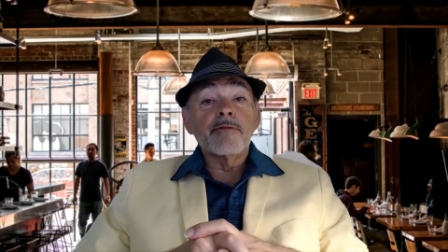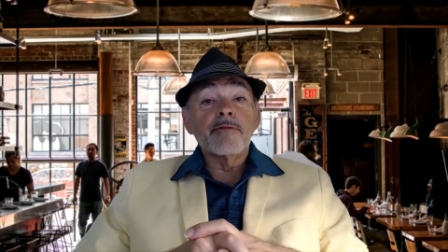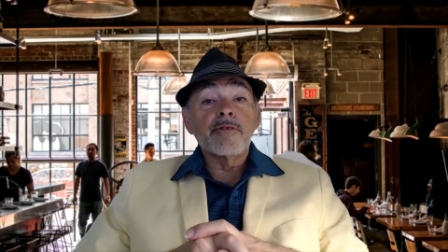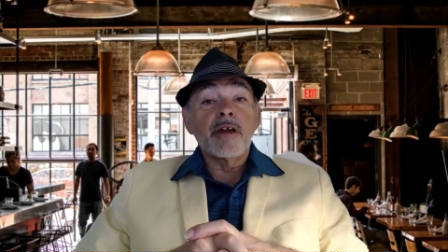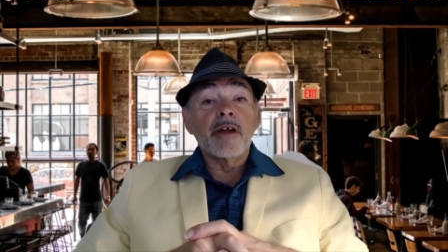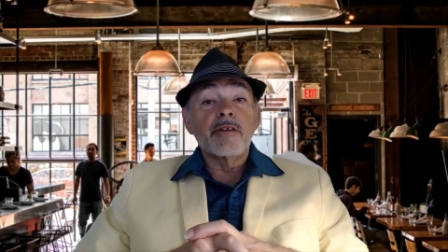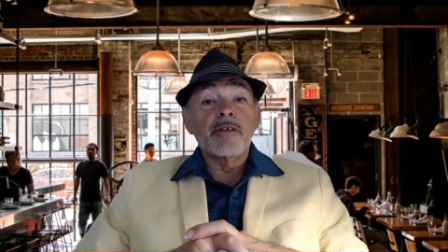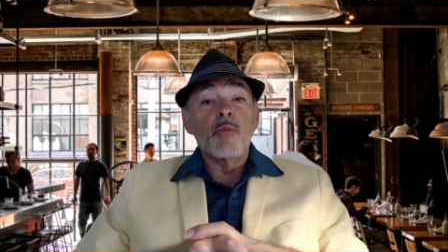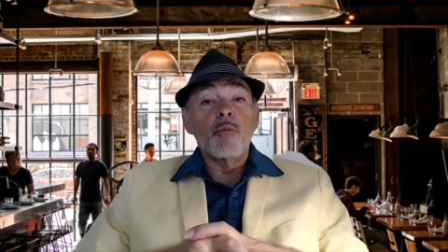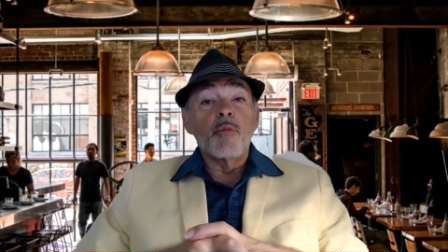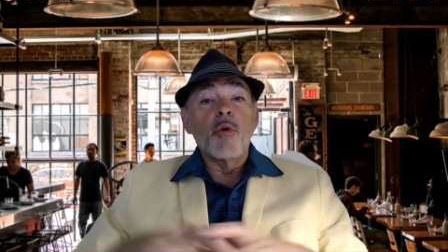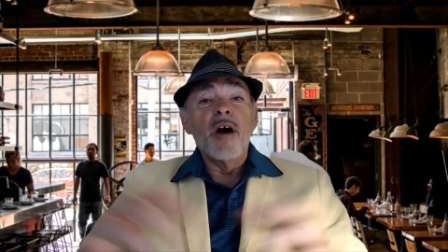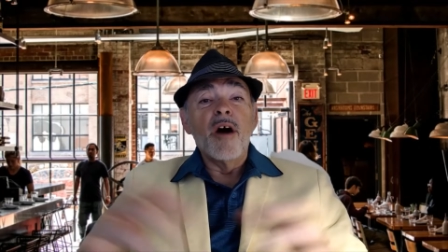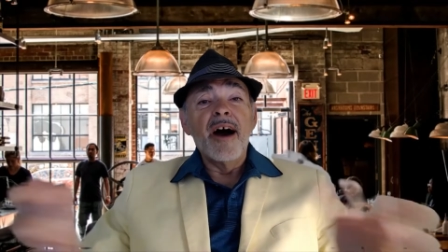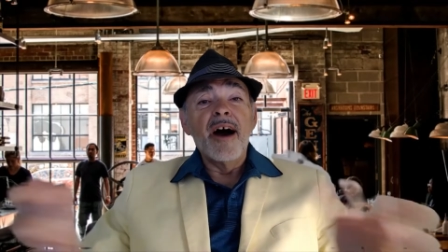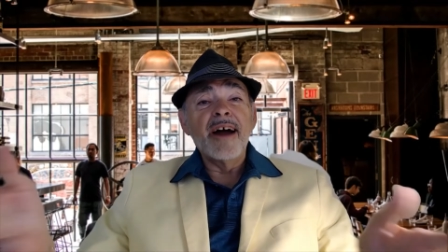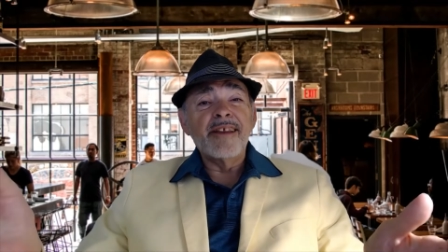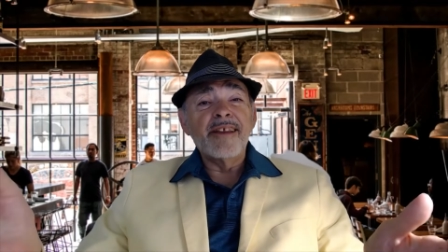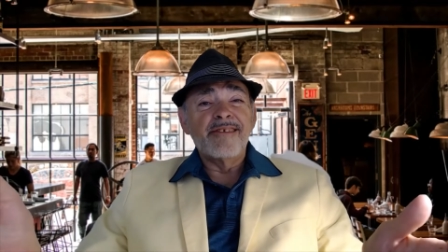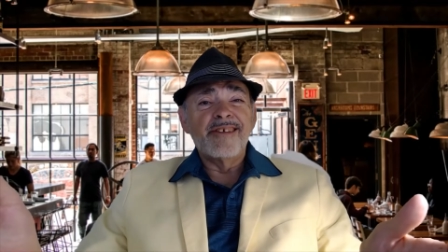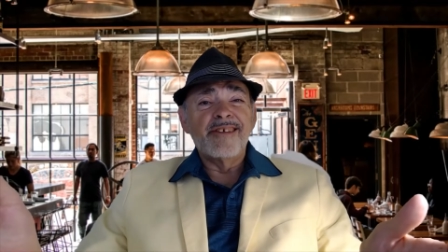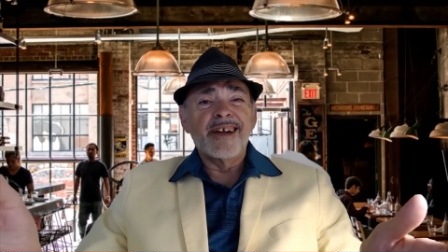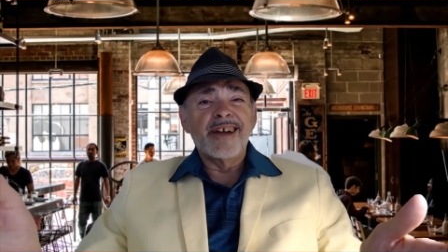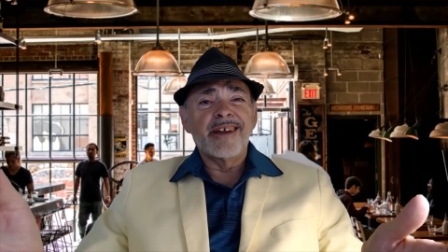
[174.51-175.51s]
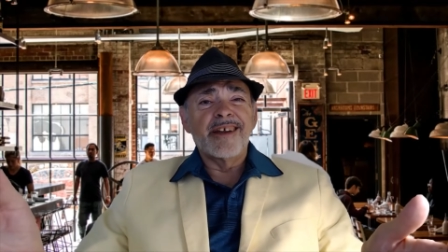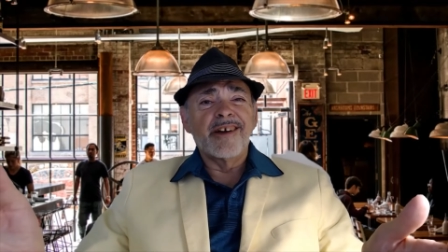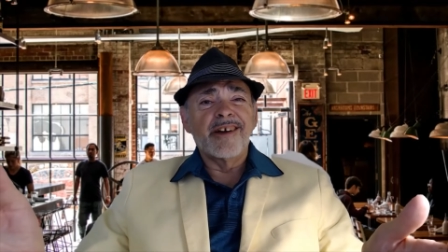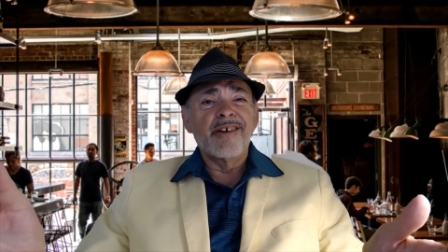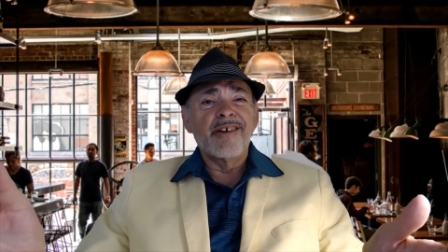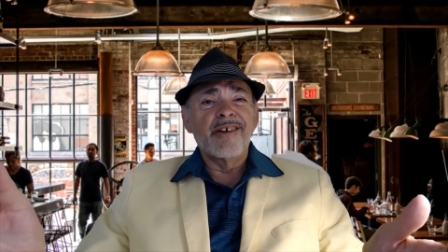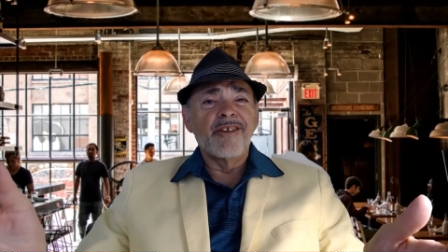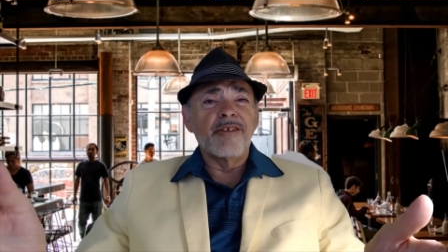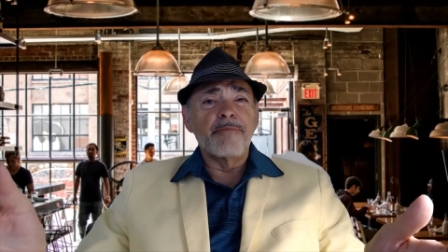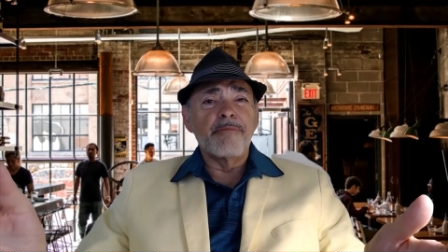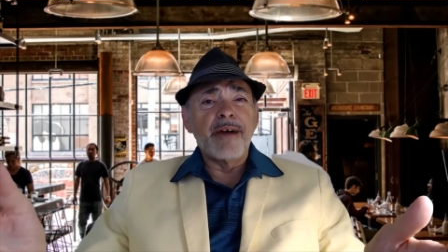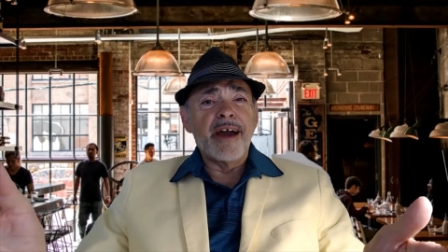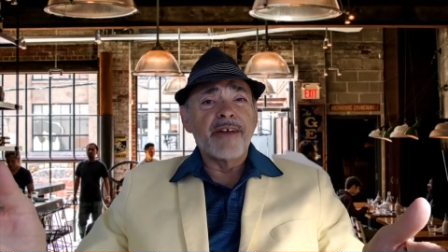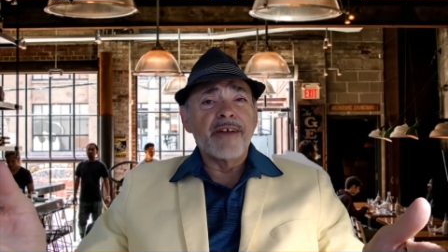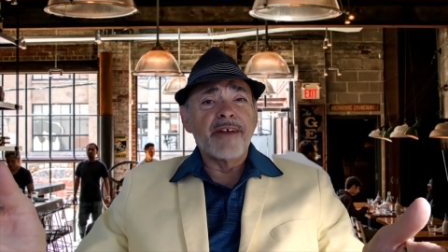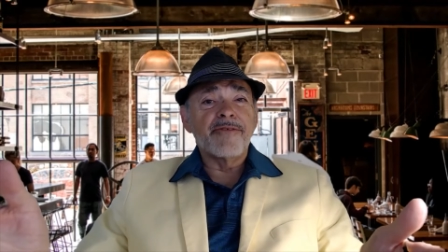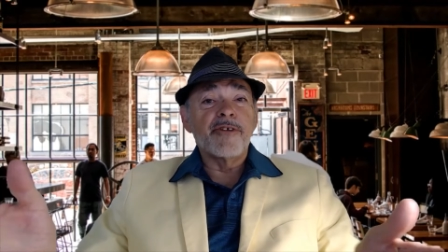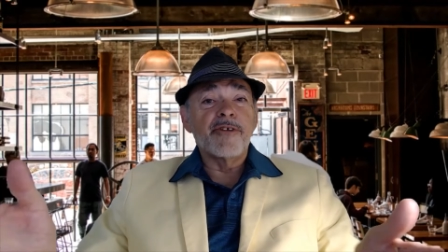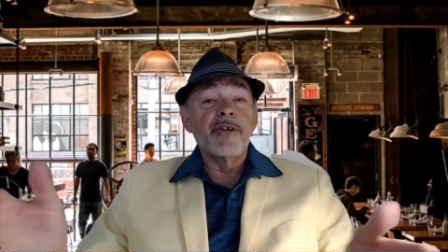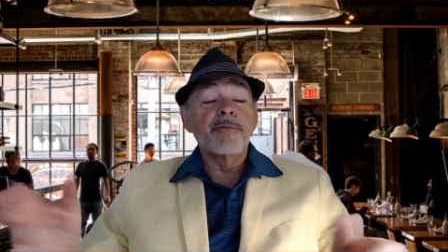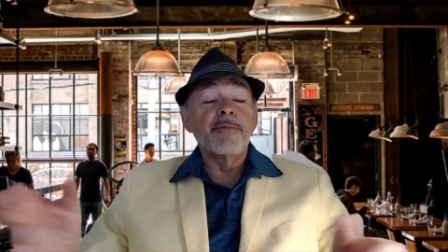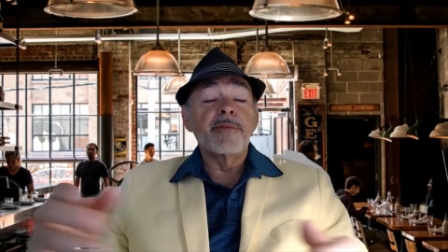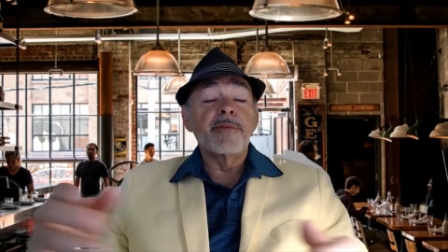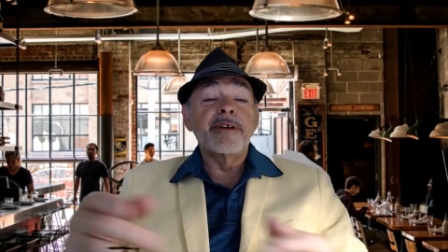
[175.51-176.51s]
what? You got to go to the bathroom? But
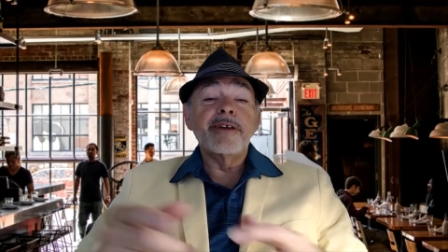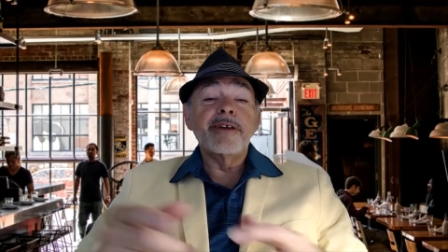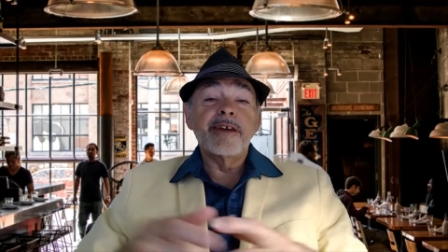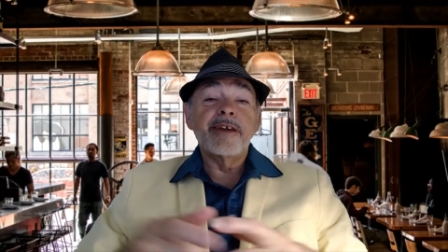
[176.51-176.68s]
yeah.